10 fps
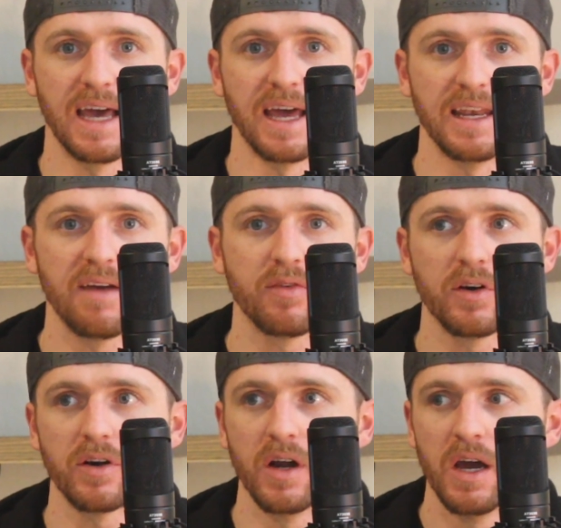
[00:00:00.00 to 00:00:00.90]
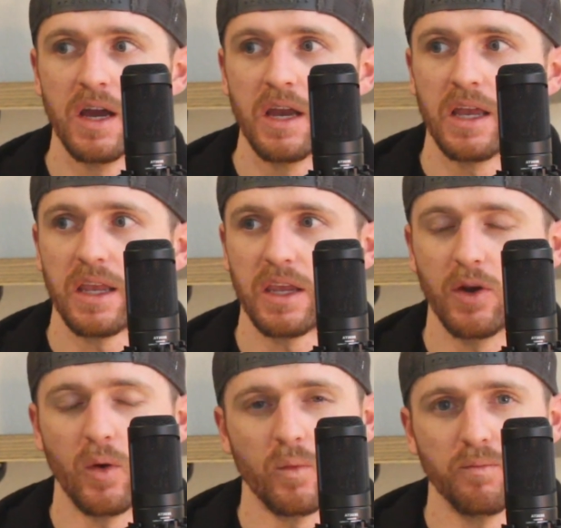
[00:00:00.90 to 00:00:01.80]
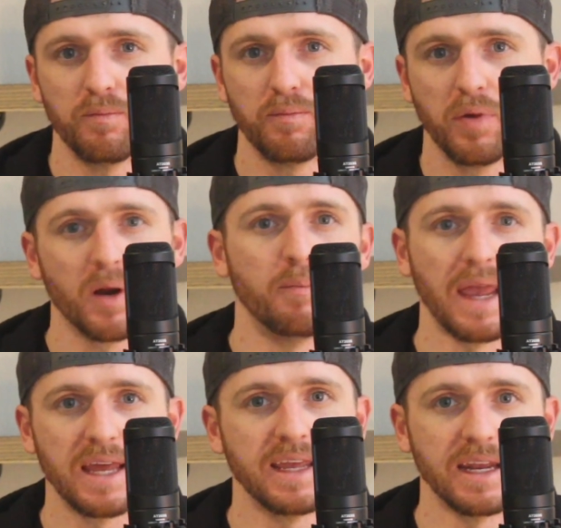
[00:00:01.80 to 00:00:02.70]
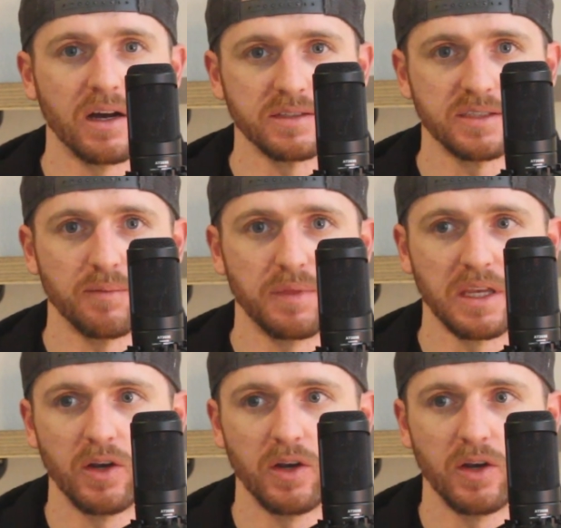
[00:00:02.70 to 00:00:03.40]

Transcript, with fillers: that. Never, you know, put a band aid on something.